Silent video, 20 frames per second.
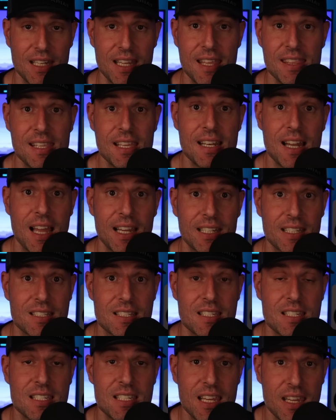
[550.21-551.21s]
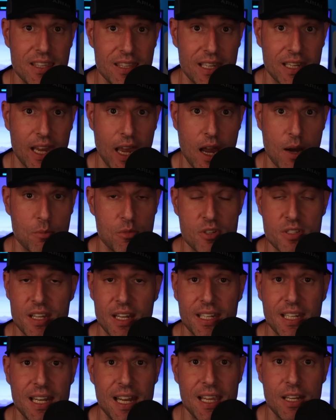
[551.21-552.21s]
And then I could see the cameras, I
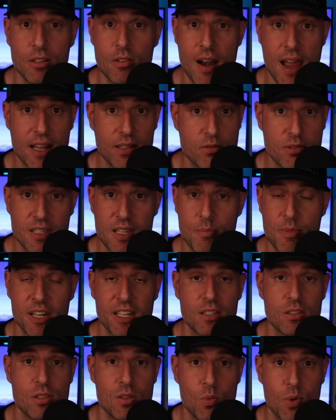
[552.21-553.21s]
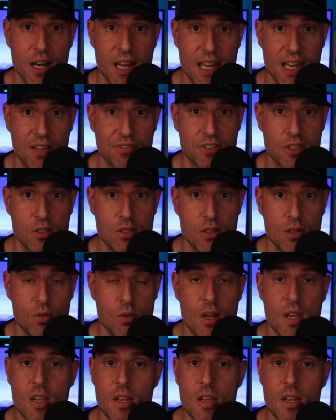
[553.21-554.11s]
can interact with them, I could do what I have to do,